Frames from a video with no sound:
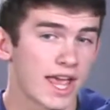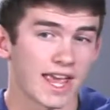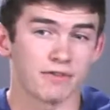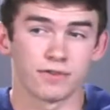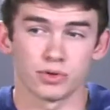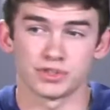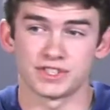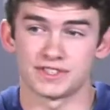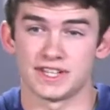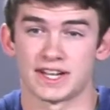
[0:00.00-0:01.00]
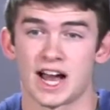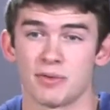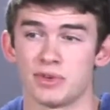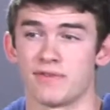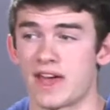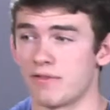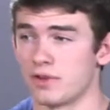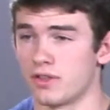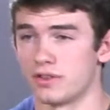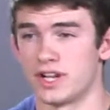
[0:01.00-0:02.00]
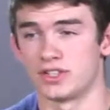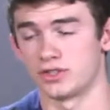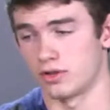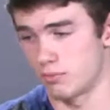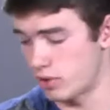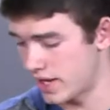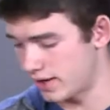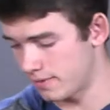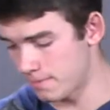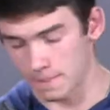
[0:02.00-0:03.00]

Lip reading: influences the economy of every other nation on the planet.